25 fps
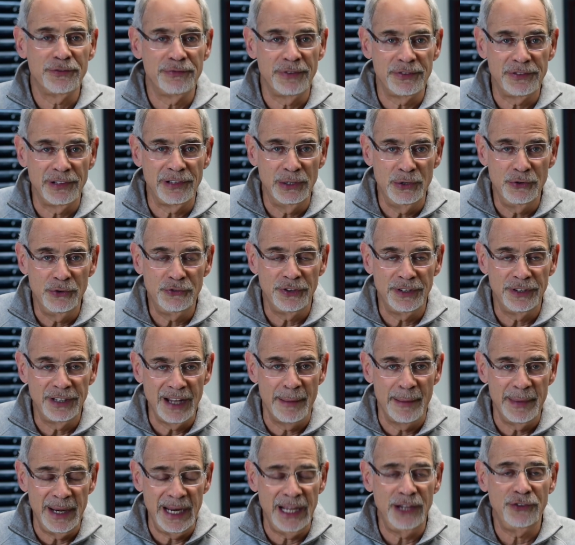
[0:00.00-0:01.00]
resolution
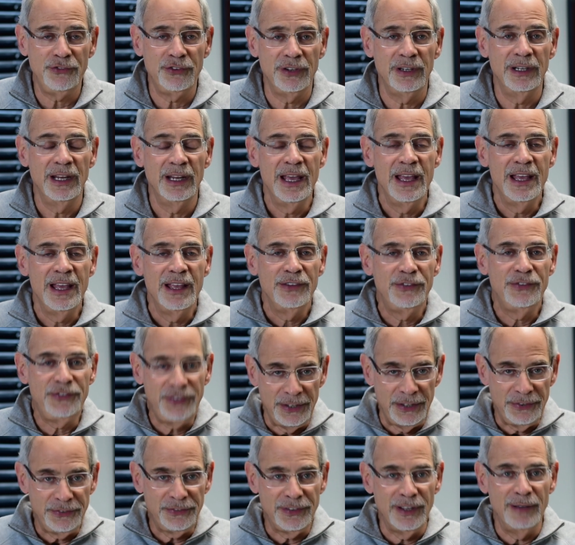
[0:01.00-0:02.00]
domination
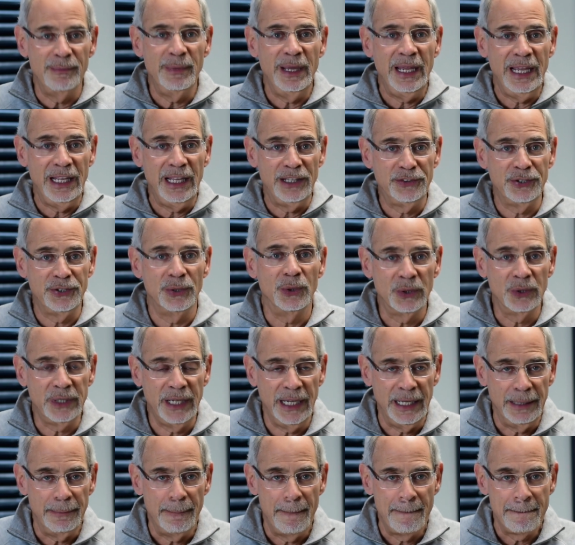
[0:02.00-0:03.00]
system and toolkit.